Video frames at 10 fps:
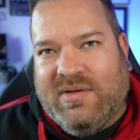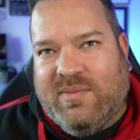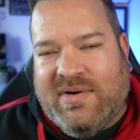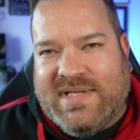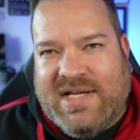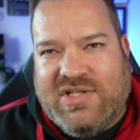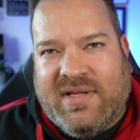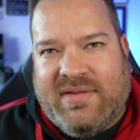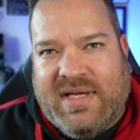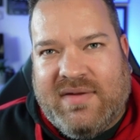Whereas
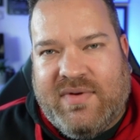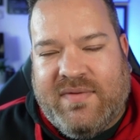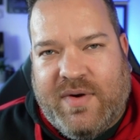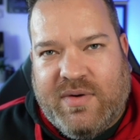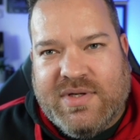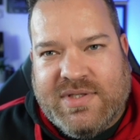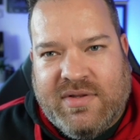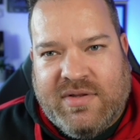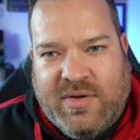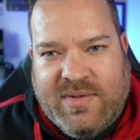actually, I think if you focus
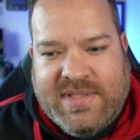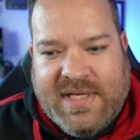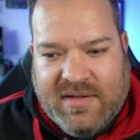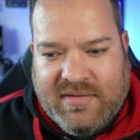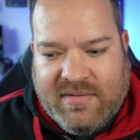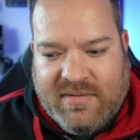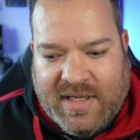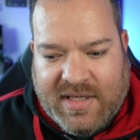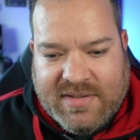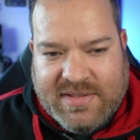on those hidden
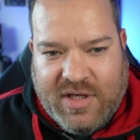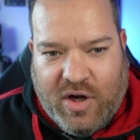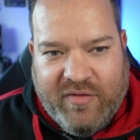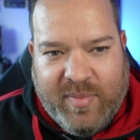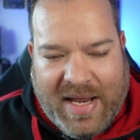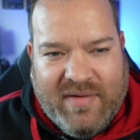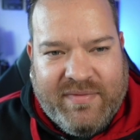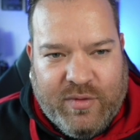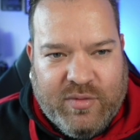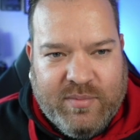things, the
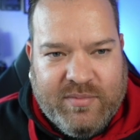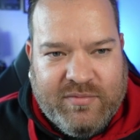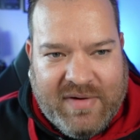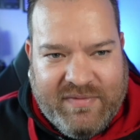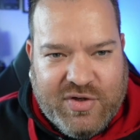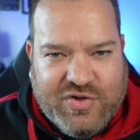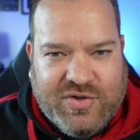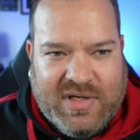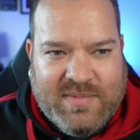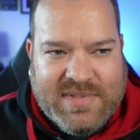off-platform revenue
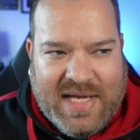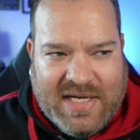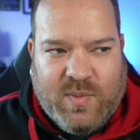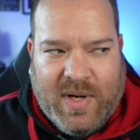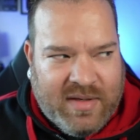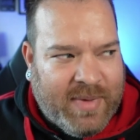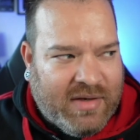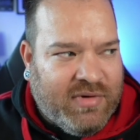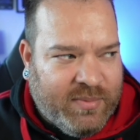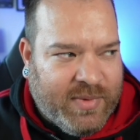streams, that's where you
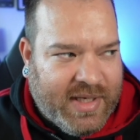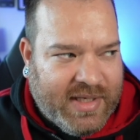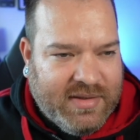make real money.